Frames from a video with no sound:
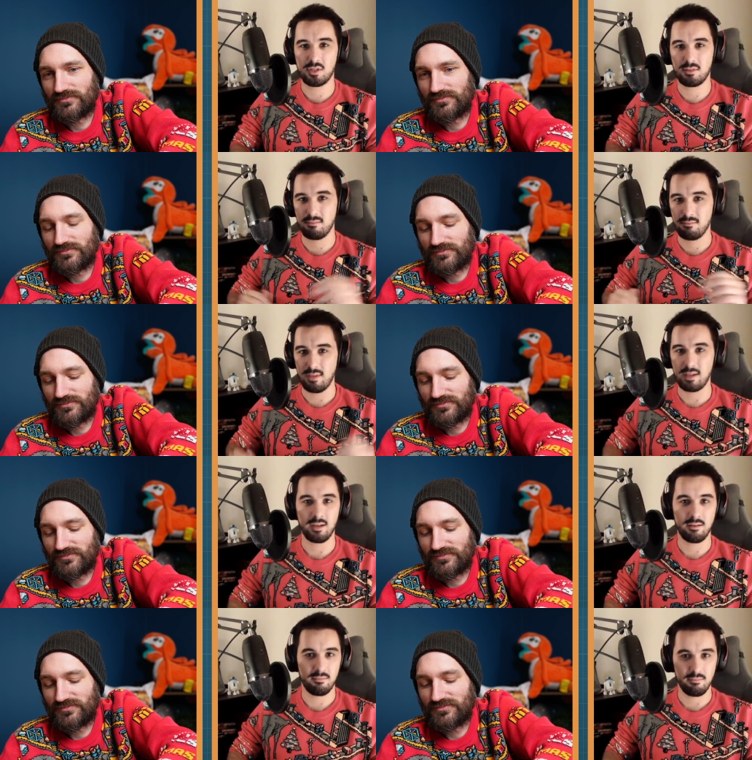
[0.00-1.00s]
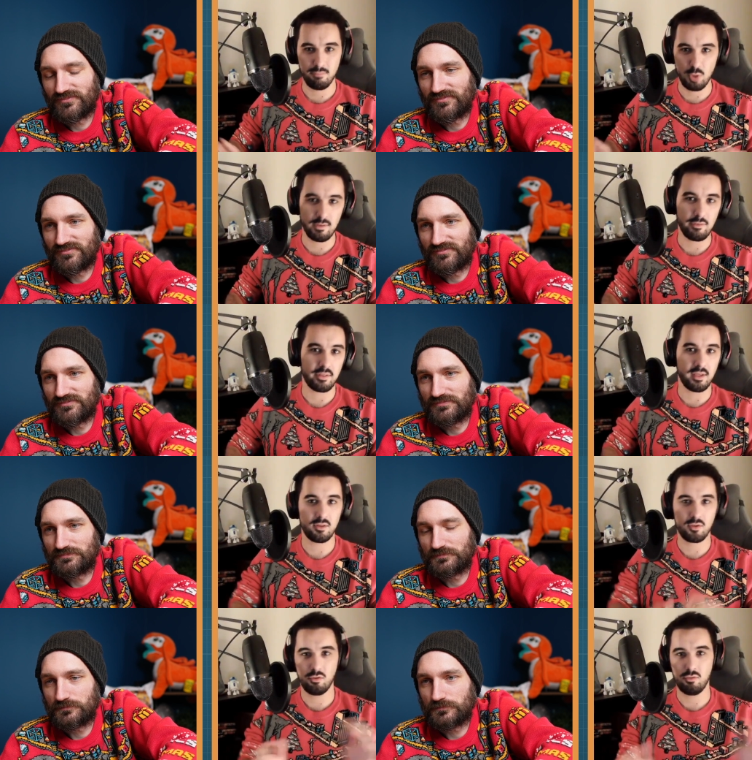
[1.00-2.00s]
Speaker 1: to just, again, move
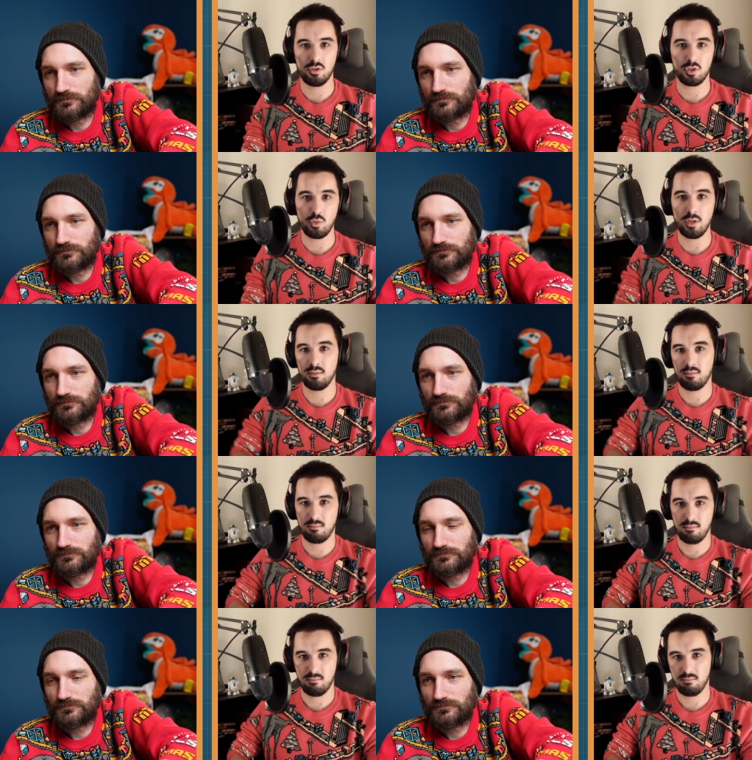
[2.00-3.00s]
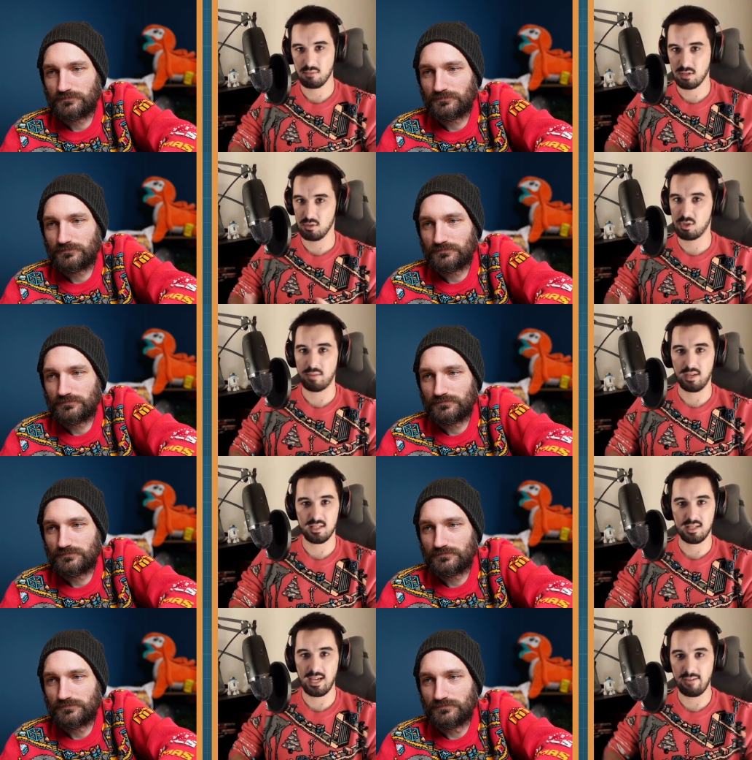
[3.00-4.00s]
everything to just one good
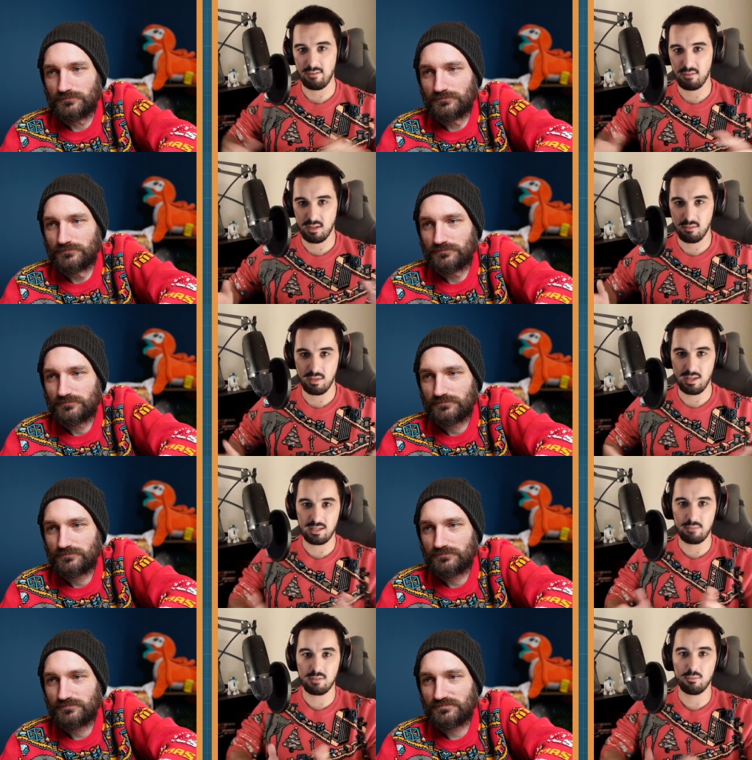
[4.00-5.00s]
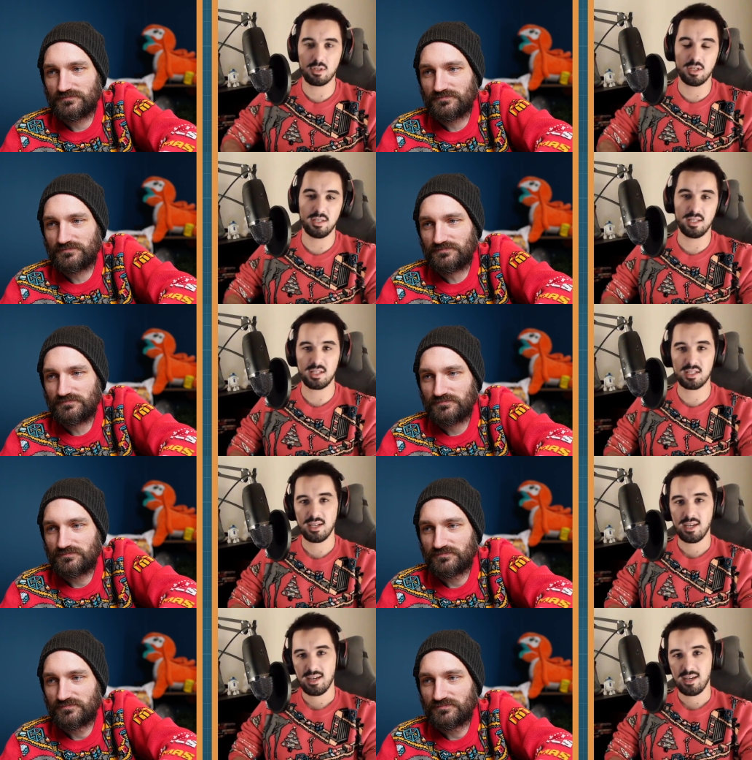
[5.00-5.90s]
space and have mm. everything be like a bit more condensed.